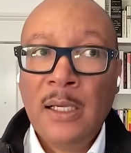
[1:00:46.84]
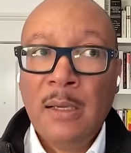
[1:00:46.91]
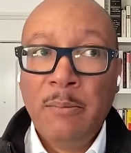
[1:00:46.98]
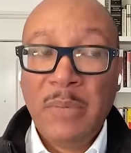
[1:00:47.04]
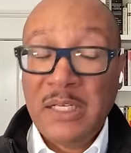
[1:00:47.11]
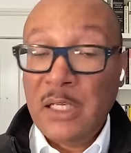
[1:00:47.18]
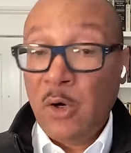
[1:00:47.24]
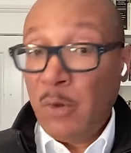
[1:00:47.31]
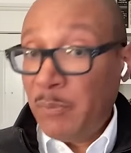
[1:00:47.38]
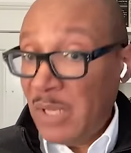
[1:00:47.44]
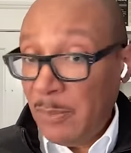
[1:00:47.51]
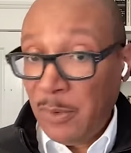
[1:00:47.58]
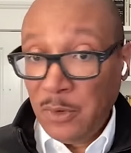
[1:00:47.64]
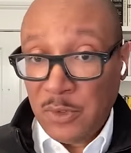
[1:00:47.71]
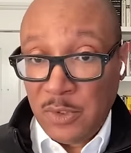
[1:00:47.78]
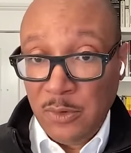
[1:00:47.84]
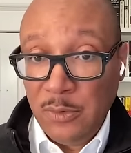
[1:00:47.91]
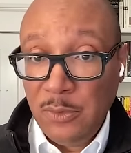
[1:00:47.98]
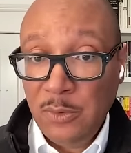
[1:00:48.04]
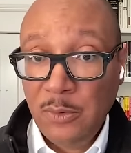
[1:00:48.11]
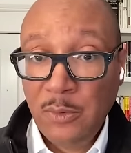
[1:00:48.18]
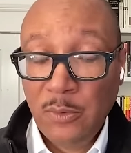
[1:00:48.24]
But there were people
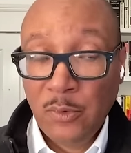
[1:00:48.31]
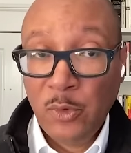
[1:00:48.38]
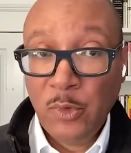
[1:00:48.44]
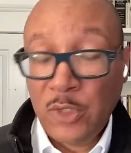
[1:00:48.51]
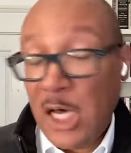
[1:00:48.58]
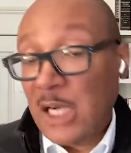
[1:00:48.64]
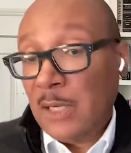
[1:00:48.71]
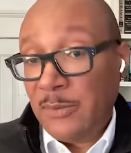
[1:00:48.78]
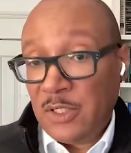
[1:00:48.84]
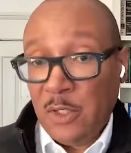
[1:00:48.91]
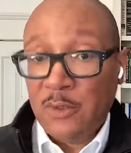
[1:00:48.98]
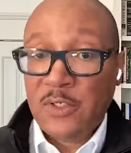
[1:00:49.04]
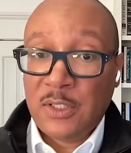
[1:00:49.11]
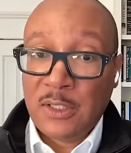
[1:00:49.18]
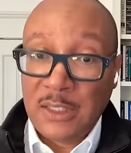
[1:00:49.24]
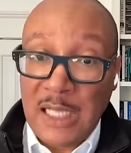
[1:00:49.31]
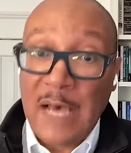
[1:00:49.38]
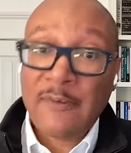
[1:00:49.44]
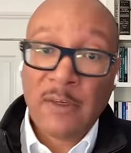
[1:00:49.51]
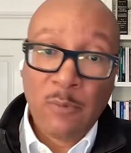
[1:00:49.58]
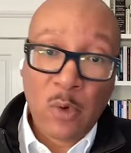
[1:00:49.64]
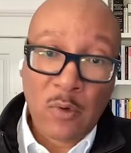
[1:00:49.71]
too who thought of themselves to the
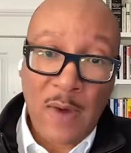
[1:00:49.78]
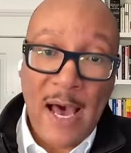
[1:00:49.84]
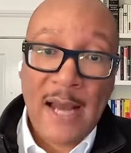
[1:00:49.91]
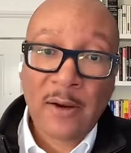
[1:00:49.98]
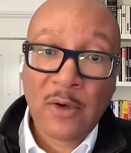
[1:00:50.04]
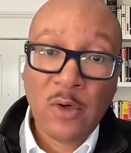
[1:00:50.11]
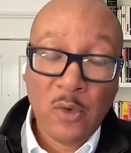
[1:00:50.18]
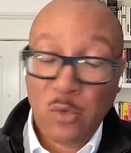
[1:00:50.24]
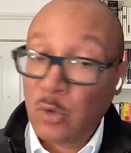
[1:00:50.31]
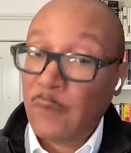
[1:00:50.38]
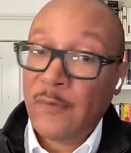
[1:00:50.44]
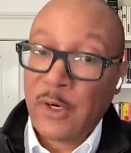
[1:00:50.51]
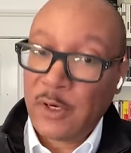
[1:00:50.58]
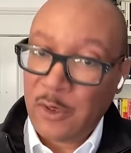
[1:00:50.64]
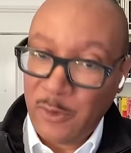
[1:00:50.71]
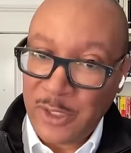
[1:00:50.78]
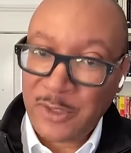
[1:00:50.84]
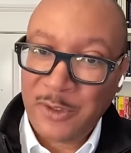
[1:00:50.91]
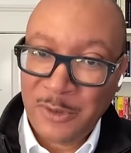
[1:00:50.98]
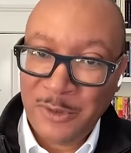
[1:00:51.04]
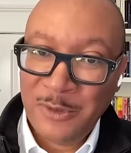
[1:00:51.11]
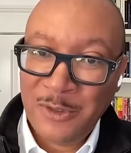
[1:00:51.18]
left and more radical who were very
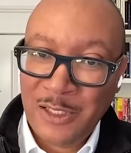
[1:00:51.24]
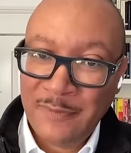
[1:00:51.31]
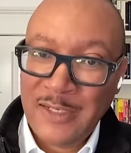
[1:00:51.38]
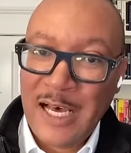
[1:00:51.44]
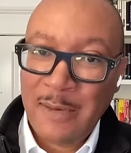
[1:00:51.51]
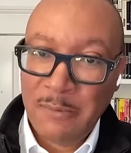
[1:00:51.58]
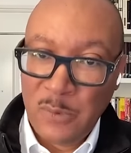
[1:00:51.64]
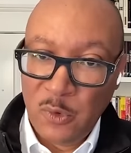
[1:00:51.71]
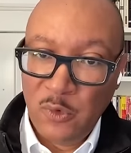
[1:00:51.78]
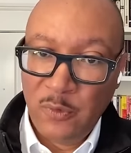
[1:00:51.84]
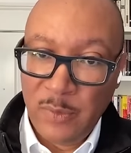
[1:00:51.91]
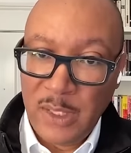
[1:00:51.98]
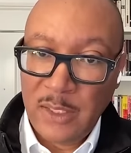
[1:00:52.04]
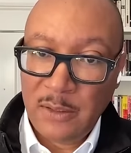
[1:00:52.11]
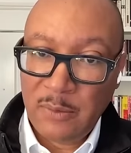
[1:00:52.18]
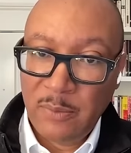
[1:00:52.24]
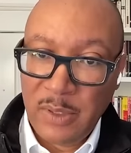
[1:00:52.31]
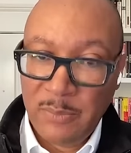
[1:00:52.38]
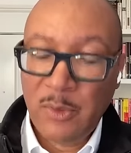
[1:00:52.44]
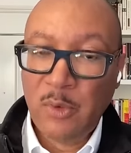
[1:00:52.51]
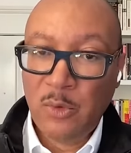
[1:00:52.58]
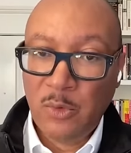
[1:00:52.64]
critical of that movement,
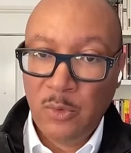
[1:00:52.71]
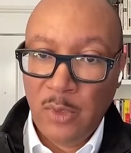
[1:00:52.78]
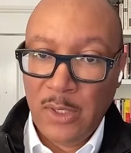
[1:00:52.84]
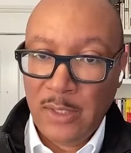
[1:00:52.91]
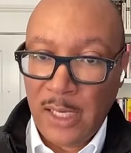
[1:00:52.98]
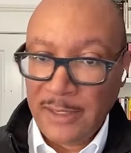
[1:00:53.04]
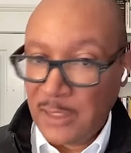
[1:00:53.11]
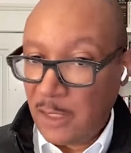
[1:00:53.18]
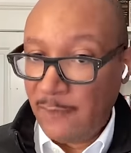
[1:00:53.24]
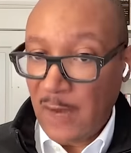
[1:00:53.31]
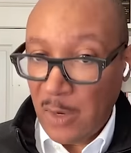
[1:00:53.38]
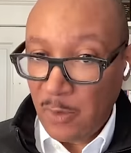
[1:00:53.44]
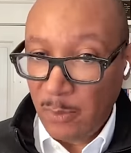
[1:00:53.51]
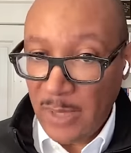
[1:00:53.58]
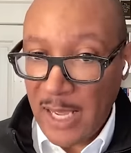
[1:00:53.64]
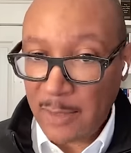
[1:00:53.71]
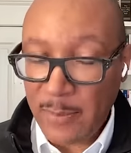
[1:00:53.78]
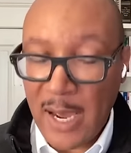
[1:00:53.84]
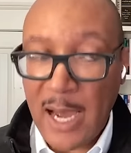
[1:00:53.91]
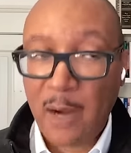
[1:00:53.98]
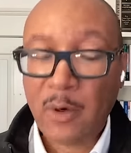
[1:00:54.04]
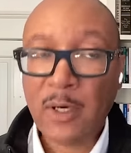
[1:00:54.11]
people who uh, identify with Black
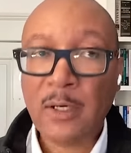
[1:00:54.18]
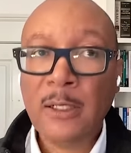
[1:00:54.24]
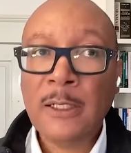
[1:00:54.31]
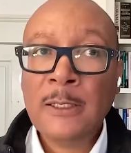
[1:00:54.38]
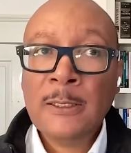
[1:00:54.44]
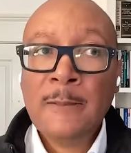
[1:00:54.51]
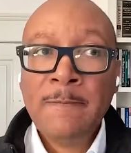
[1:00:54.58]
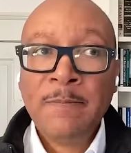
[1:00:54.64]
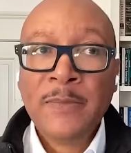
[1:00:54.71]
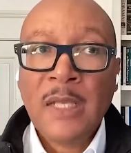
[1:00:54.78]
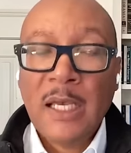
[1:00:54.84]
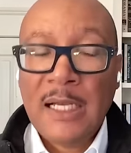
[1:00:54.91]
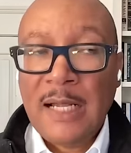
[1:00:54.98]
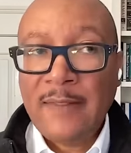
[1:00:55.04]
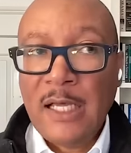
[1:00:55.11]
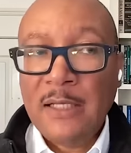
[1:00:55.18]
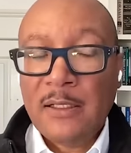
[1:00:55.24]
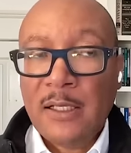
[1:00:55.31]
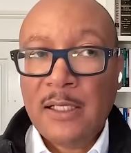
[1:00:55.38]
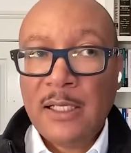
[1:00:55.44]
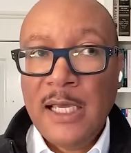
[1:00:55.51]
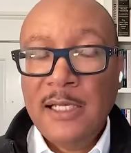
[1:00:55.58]
Power. And I think
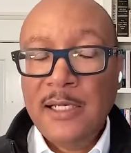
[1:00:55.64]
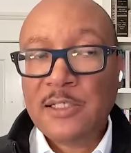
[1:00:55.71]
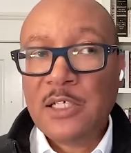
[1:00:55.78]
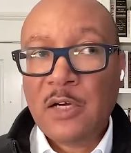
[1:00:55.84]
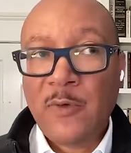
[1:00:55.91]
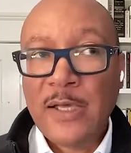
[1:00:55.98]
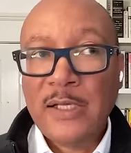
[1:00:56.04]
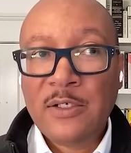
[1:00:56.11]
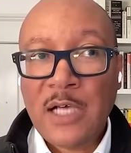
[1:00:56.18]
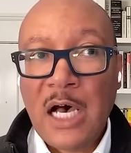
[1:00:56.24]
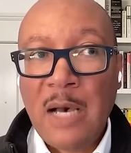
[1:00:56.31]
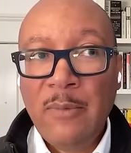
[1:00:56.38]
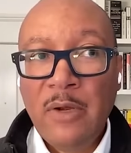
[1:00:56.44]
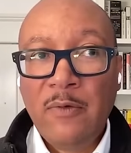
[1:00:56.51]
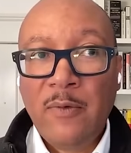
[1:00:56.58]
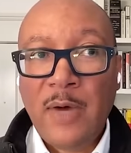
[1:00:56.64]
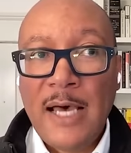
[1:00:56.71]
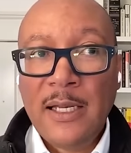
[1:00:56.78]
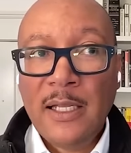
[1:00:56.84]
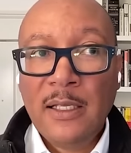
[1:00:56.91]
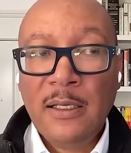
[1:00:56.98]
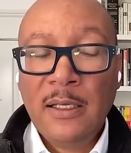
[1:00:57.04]
King does a great job in
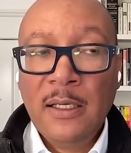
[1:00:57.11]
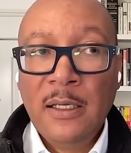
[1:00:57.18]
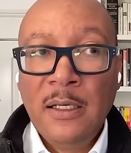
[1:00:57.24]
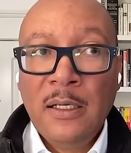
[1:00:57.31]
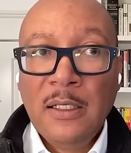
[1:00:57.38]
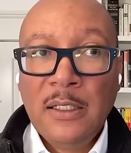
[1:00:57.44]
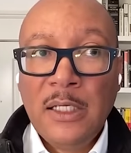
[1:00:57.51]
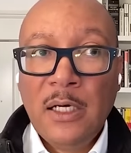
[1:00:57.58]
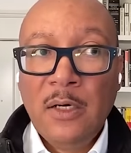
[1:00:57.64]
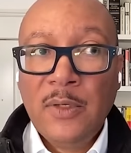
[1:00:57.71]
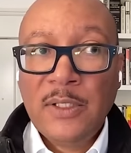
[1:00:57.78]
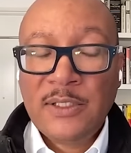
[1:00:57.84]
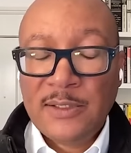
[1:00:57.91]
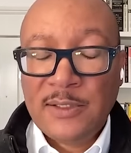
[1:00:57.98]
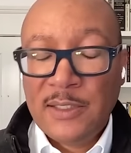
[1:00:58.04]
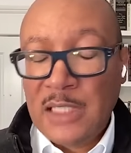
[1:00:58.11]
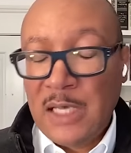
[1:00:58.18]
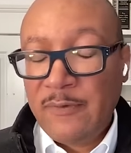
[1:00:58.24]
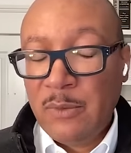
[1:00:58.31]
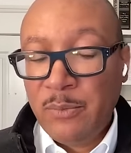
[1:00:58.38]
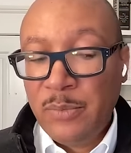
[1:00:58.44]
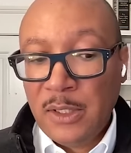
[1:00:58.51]
writing, you know, his
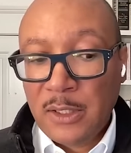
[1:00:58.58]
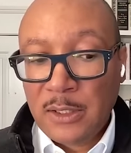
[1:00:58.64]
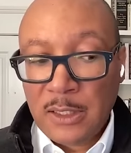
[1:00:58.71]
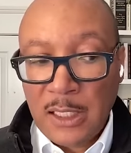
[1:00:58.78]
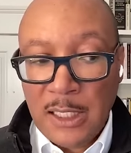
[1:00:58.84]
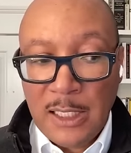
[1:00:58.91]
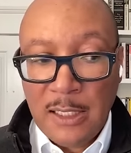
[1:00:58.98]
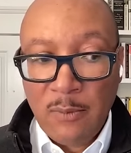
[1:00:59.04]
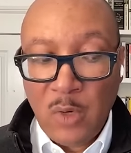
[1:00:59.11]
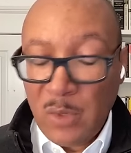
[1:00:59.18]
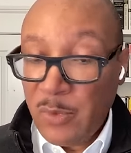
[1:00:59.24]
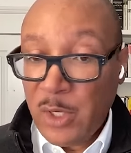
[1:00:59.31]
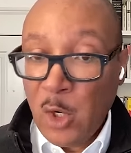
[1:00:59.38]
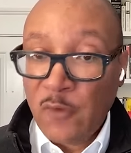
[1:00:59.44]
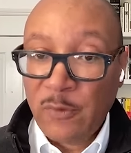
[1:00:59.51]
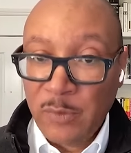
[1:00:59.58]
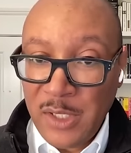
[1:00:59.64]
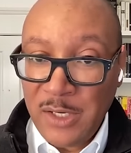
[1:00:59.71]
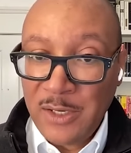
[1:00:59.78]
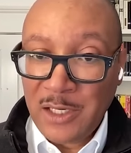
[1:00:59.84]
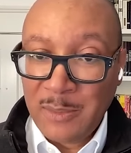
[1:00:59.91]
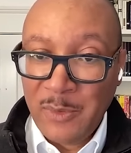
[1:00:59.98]
67 book, um, Where Do We Go From
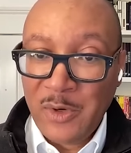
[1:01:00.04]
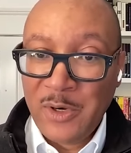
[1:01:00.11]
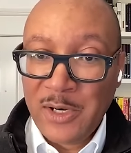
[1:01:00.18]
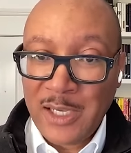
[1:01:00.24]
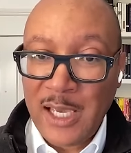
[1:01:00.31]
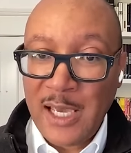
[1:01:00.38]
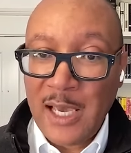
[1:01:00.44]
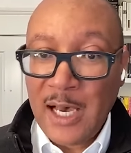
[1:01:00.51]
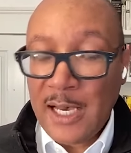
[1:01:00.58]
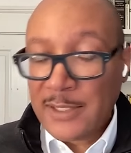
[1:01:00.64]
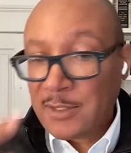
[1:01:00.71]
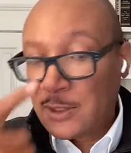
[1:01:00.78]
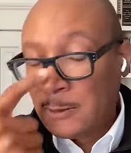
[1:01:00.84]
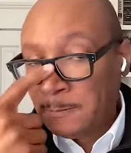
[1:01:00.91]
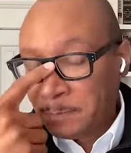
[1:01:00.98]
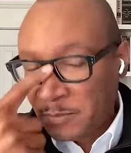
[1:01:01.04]
Here, Community or Chaos.